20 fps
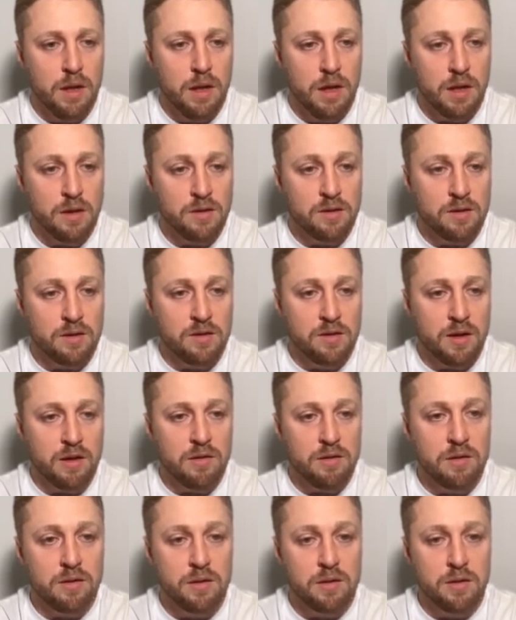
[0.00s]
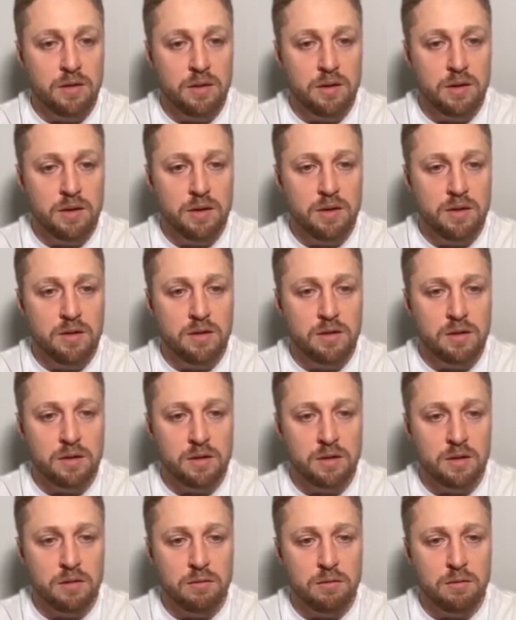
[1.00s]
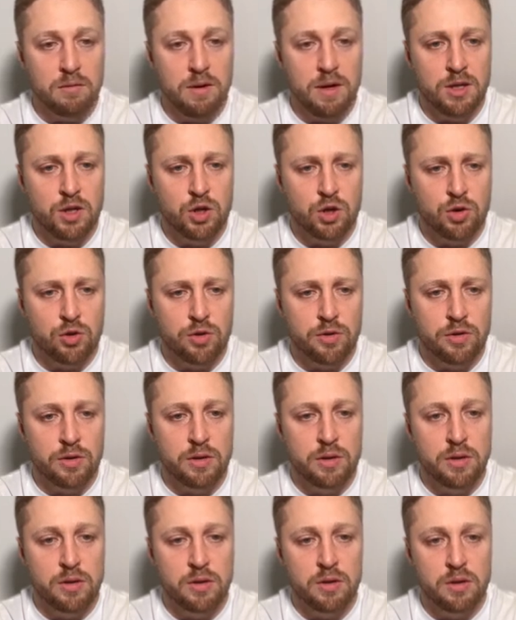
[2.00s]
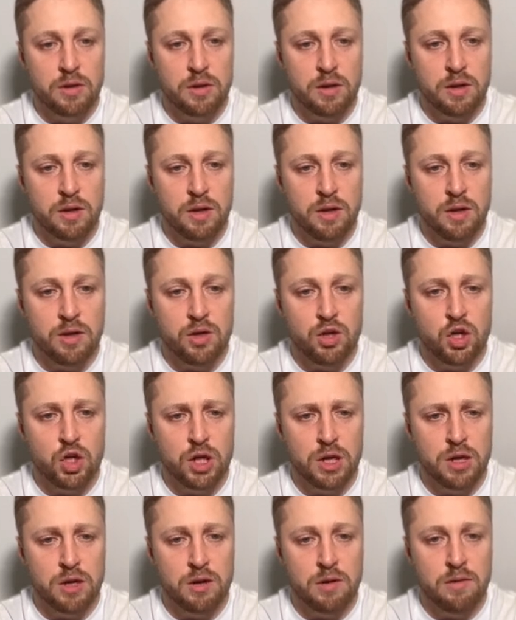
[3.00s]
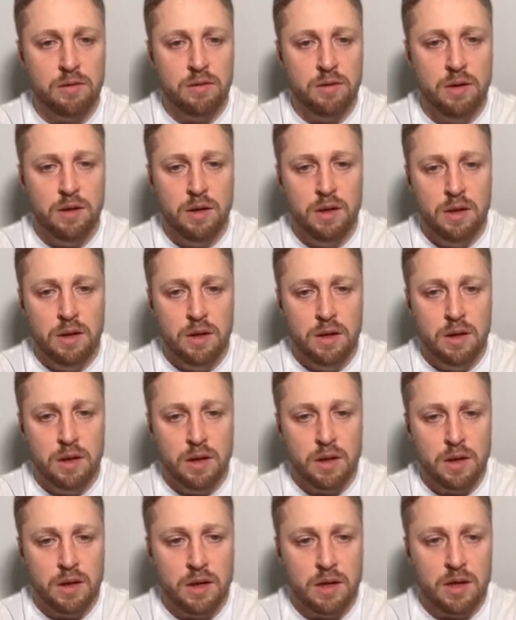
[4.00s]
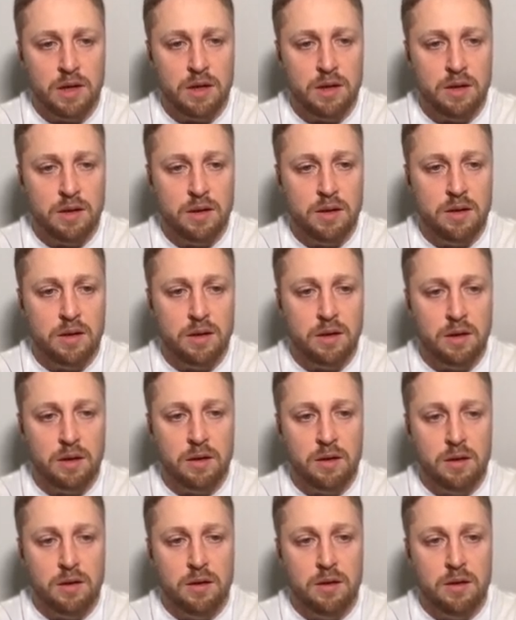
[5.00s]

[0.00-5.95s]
And the result is quite short and general, and uh,